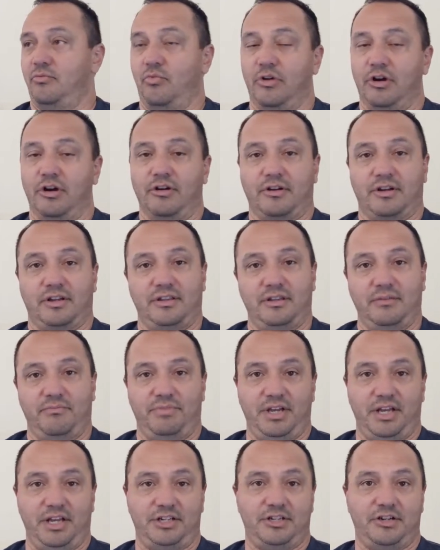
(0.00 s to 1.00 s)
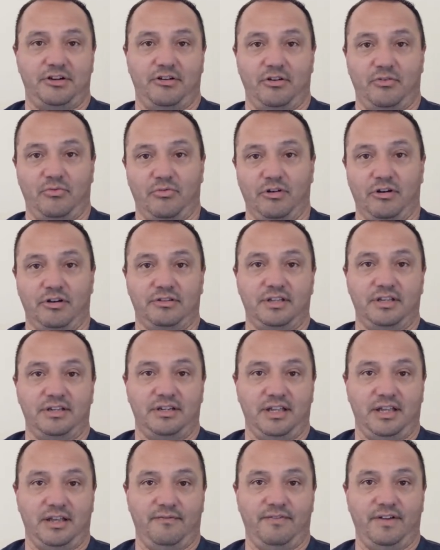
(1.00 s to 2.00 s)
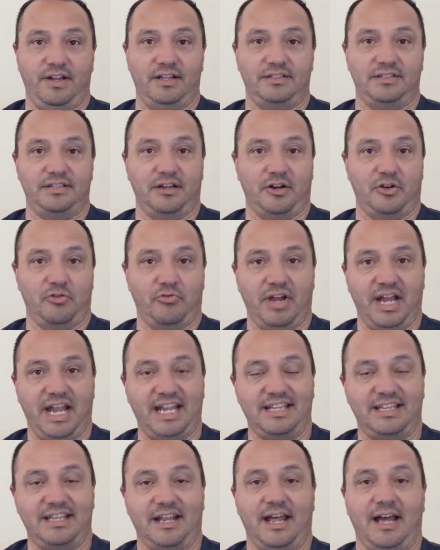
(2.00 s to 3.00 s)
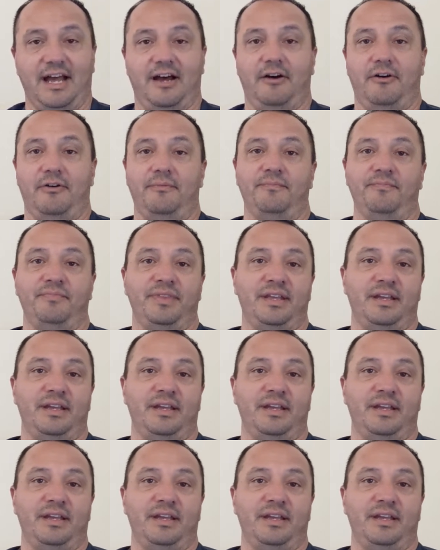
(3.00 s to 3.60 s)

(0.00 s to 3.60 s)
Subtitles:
work the pitcher and work the defense and grind it out,